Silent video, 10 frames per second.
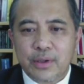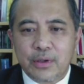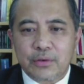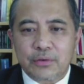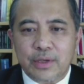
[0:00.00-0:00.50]

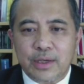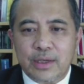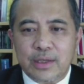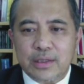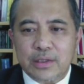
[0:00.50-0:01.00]
so that
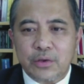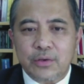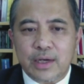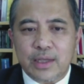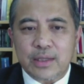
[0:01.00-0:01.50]
its
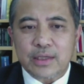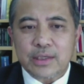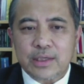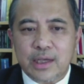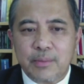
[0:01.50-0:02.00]
utilization
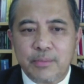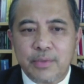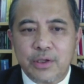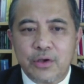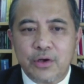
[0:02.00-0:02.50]
can be
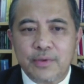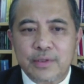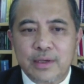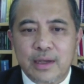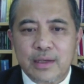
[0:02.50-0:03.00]

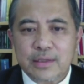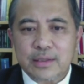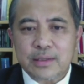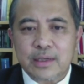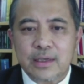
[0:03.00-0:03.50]
universalized
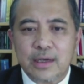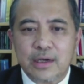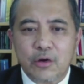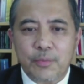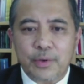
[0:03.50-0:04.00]
and
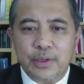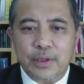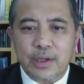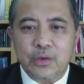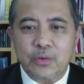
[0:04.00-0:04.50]
incorporated
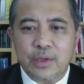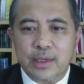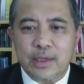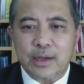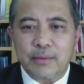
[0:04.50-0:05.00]
into daily
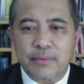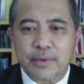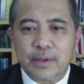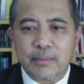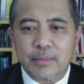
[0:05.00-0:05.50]
life,
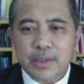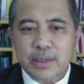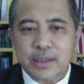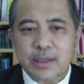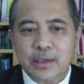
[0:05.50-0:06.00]
much
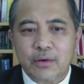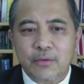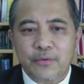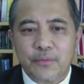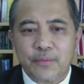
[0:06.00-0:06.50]
like that of
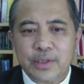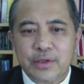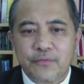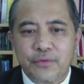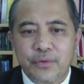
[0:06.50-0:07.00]
conventional
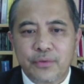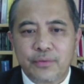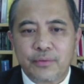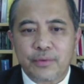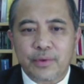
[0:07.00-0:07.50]

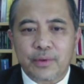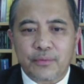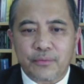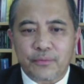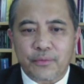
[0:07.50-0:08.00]

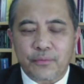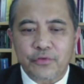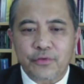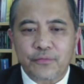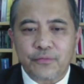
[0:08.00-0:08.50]

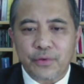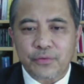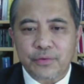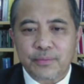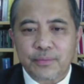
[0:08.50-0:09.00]
fossil
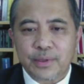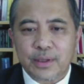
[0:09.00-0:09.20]
fuels.